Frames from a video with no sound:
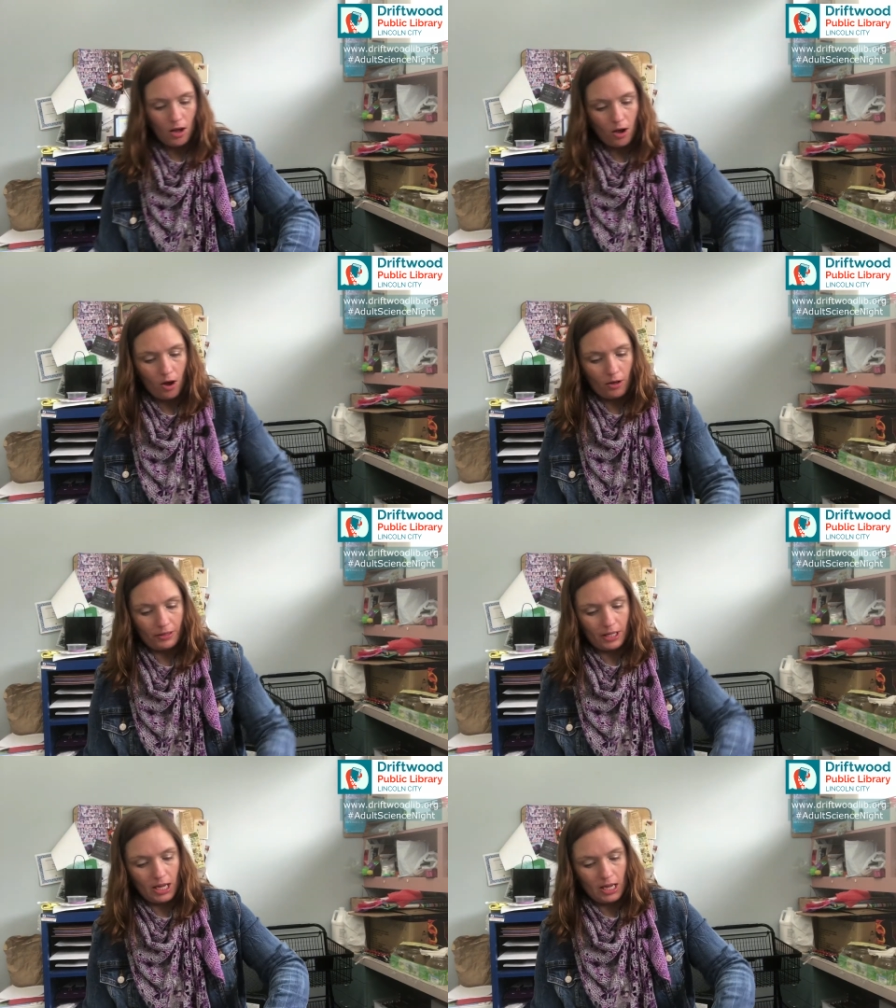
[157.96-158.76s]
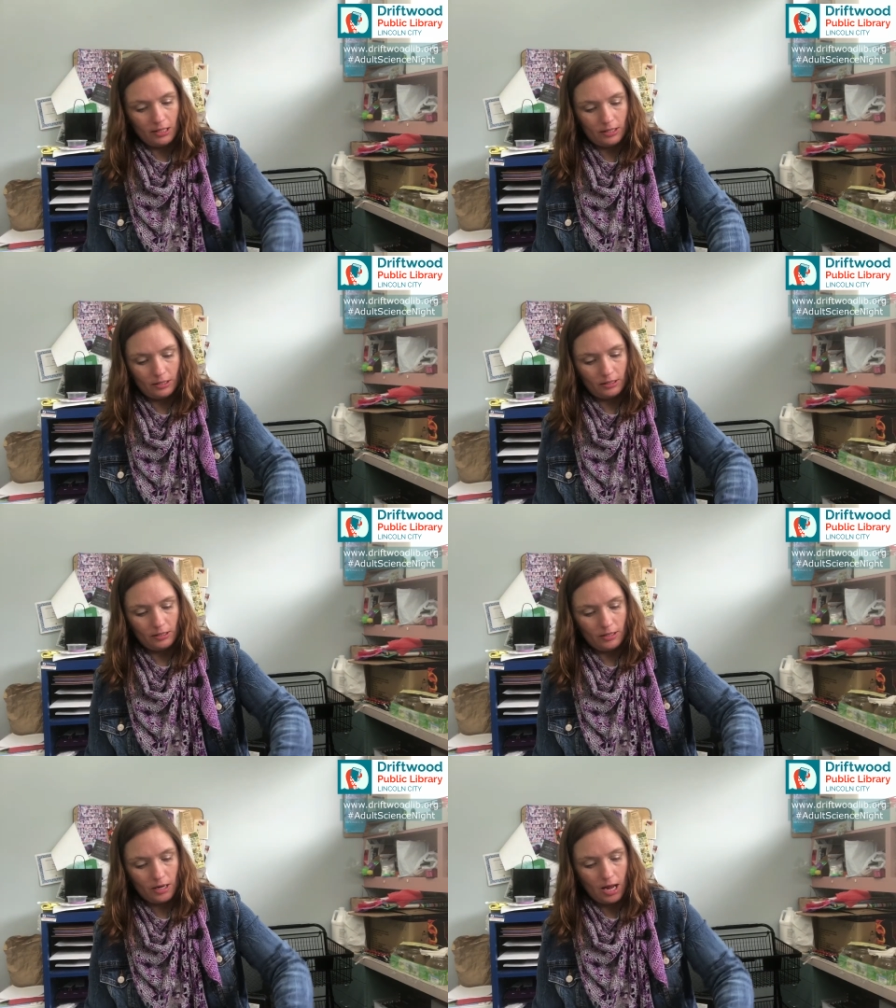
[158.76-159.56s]
on the heat.
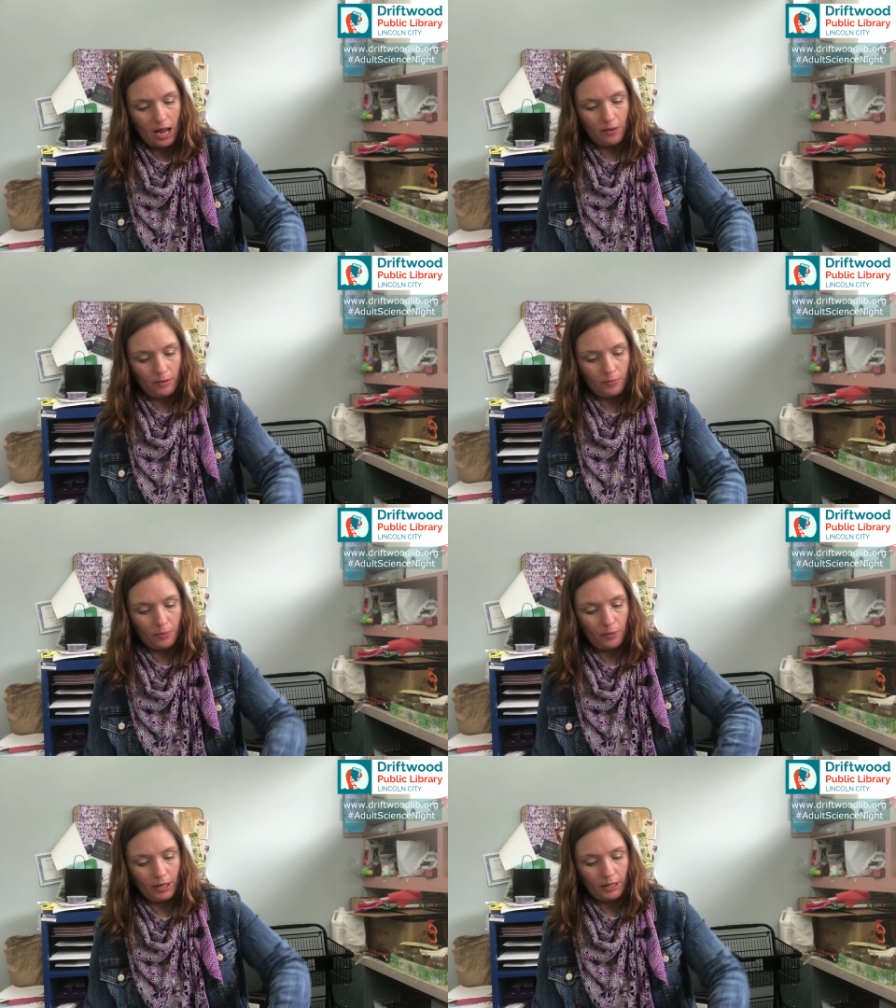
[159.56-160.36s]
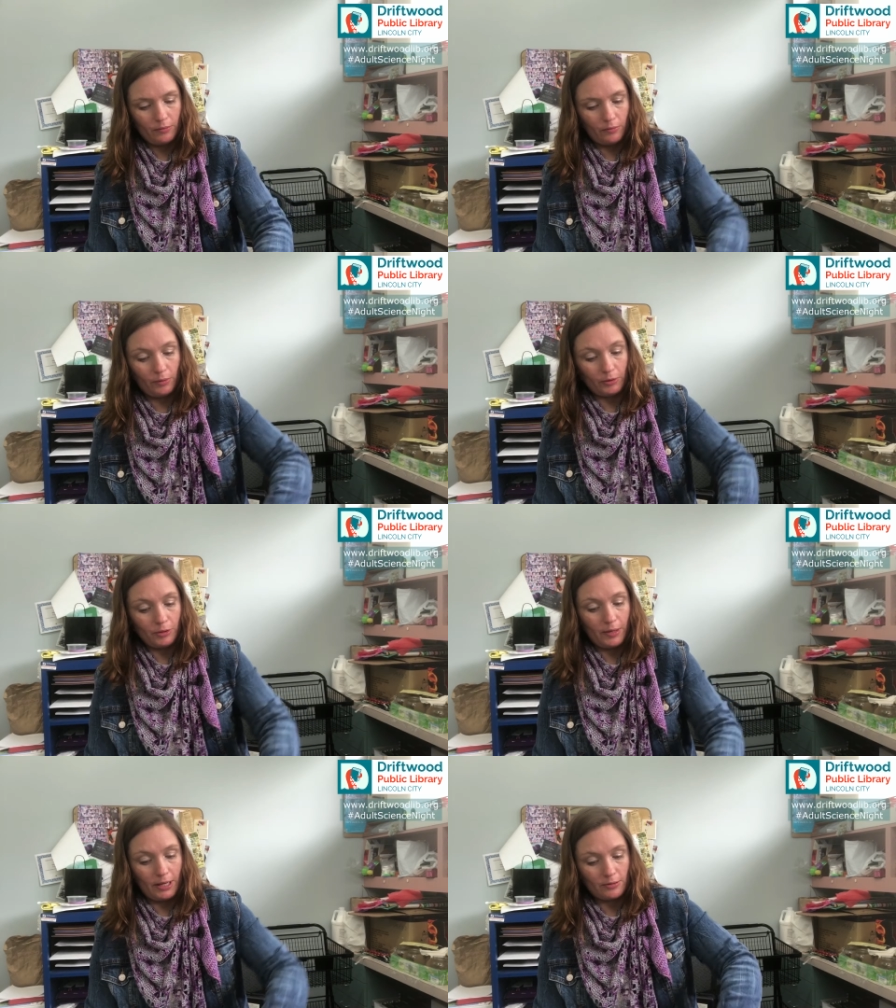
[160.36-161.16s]
And the point, what we're
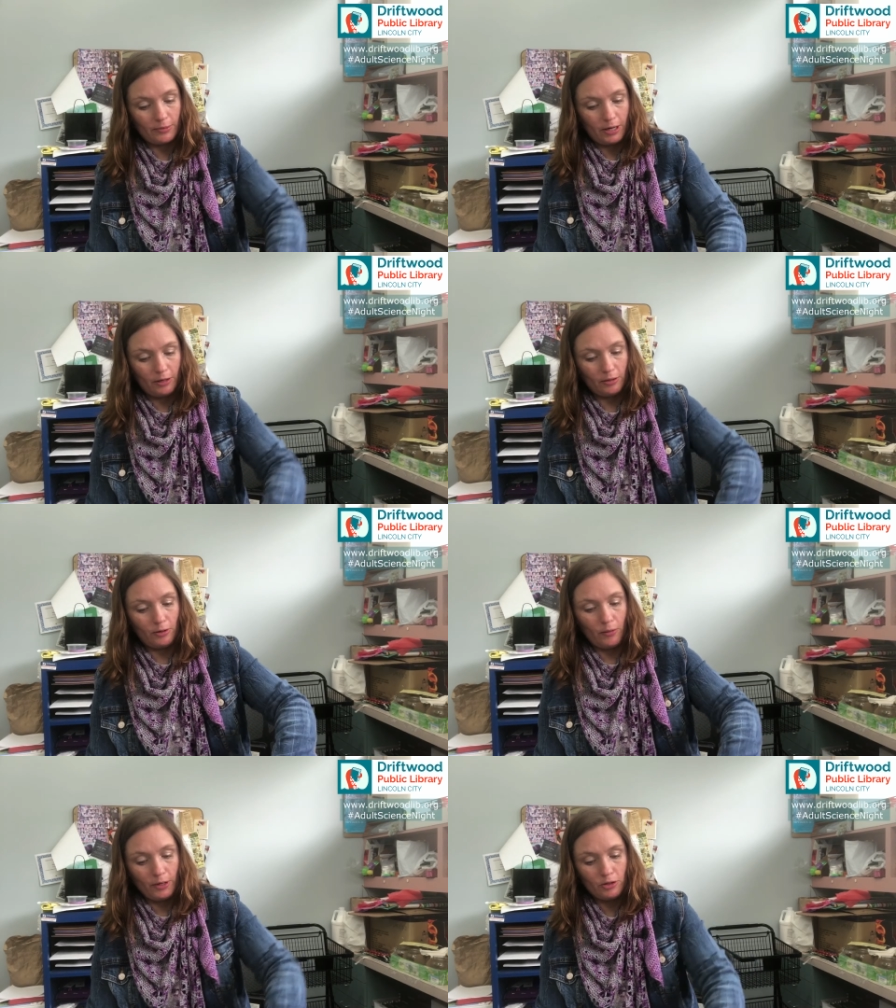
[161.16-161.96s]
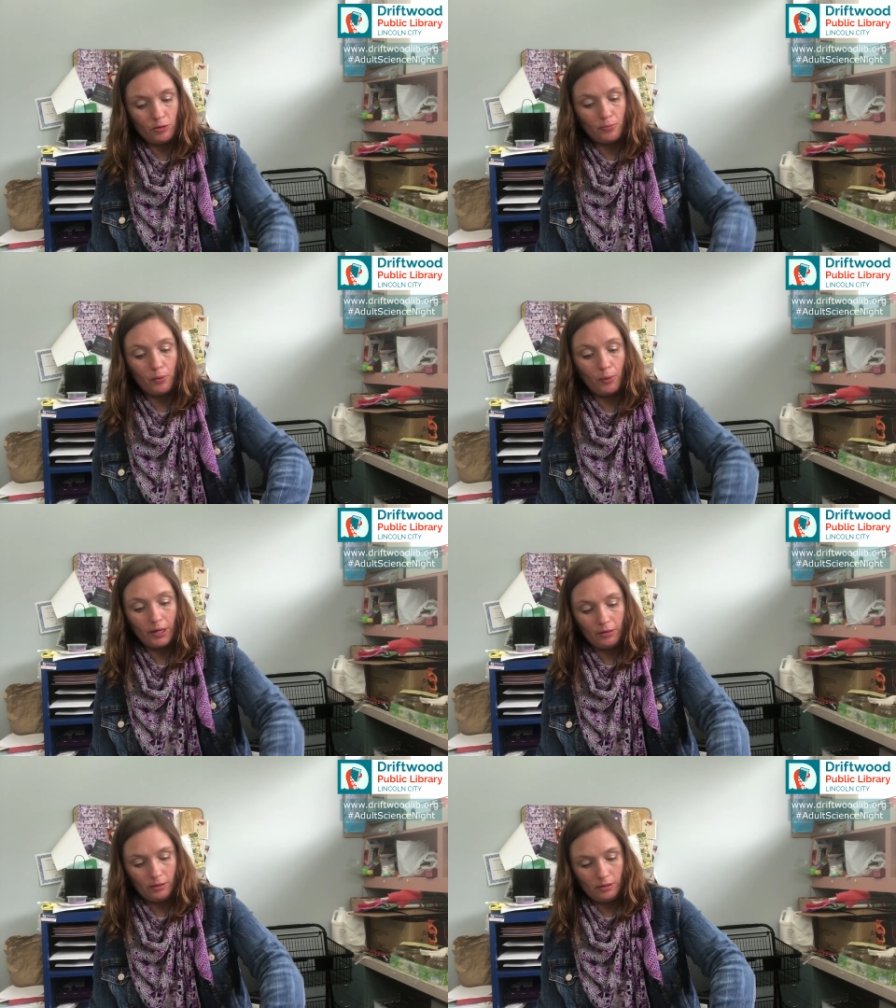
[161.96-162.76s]
doing is we are going to
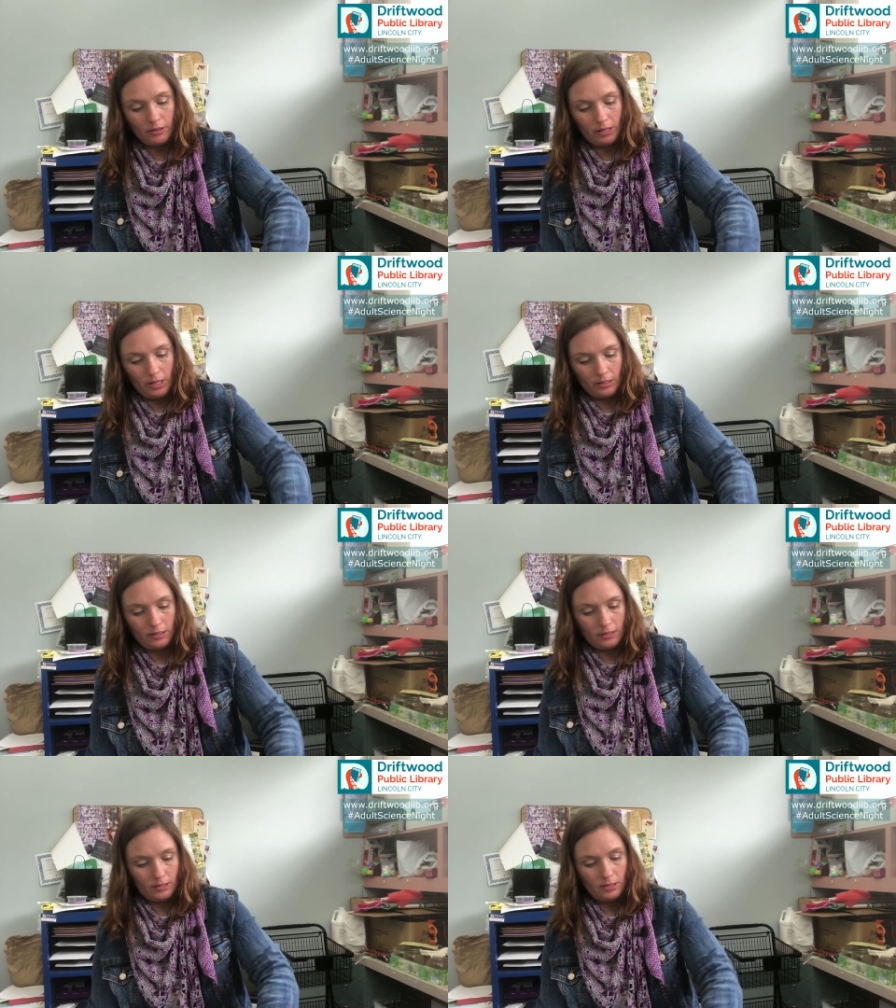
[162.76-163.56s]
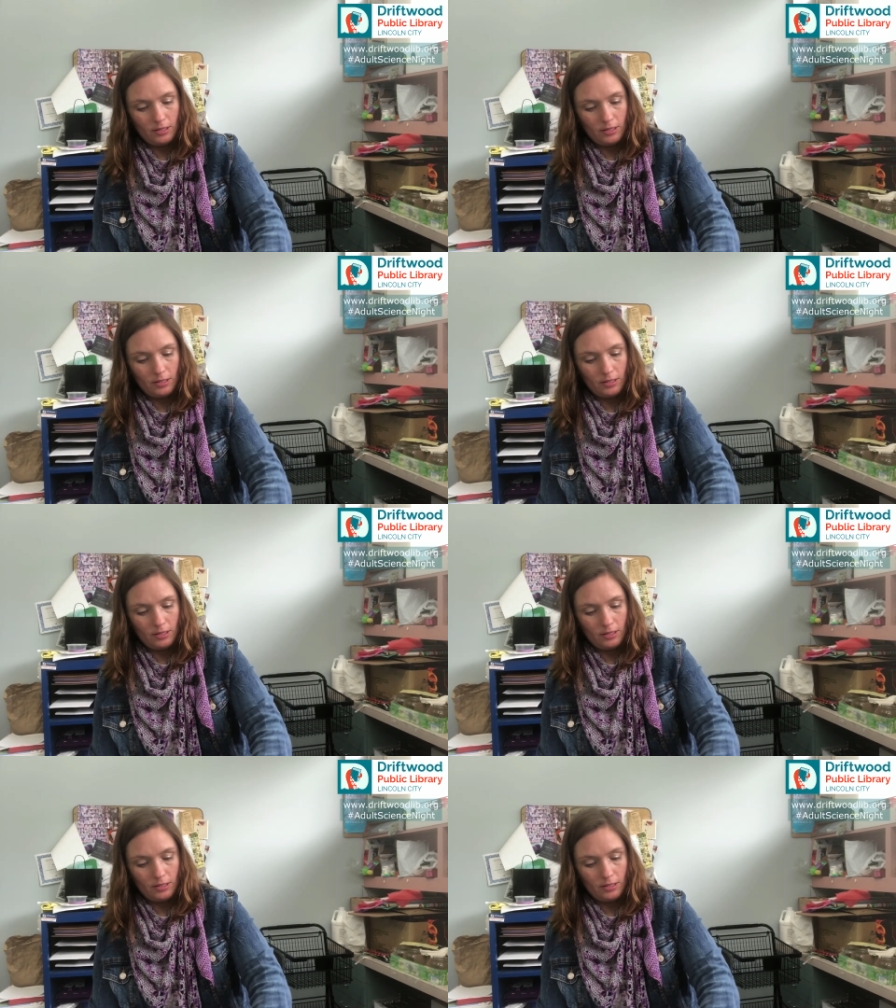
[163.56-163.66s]
boil this.